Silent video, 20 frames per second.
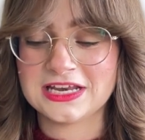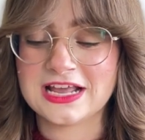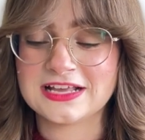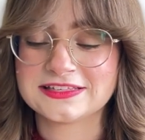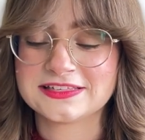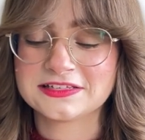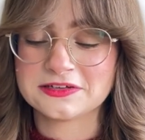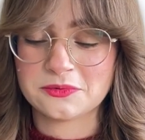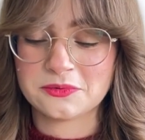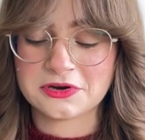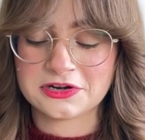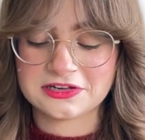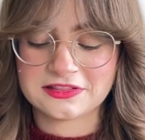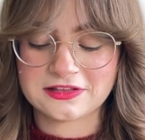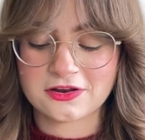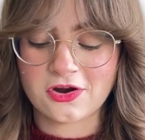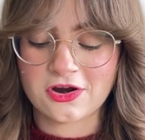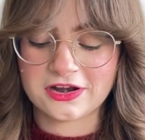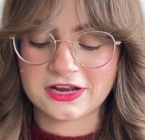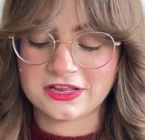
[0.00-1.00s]
I still wanted the
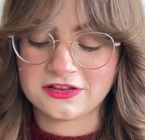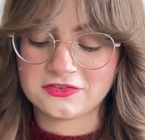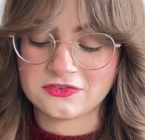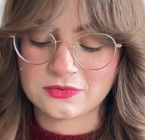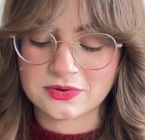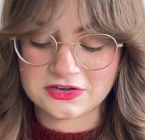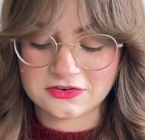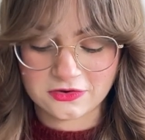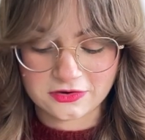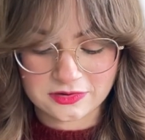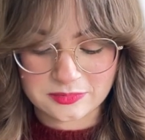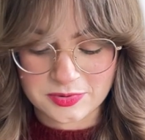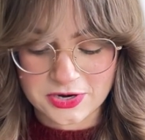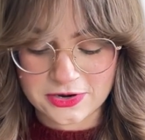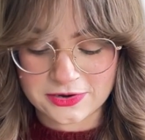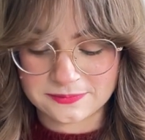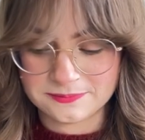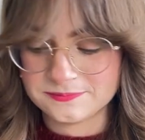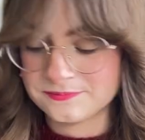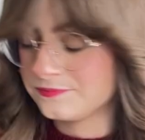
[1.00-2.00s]
cardigan, so I took it
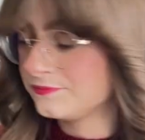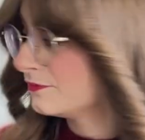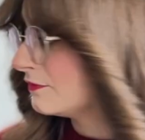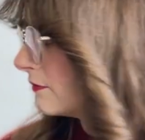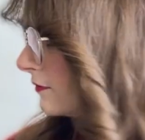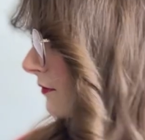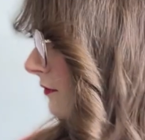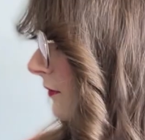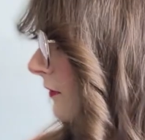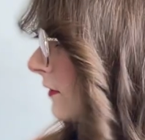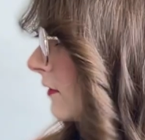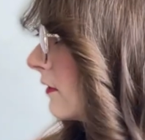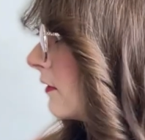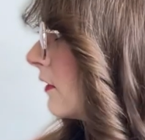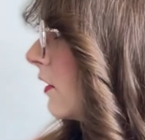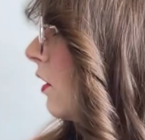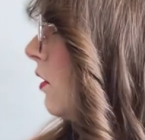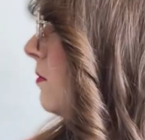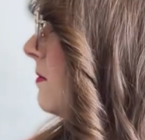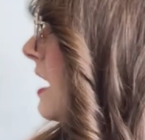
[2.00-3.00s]
apart.
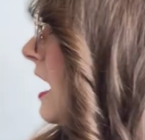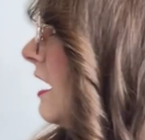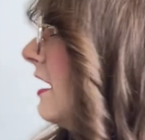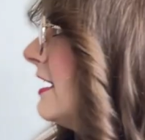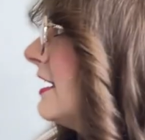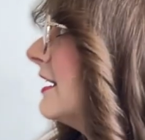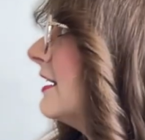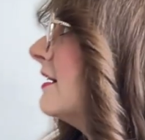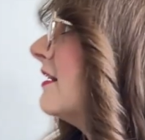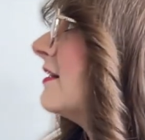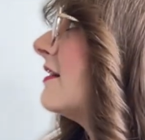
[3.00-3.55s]
Oh my.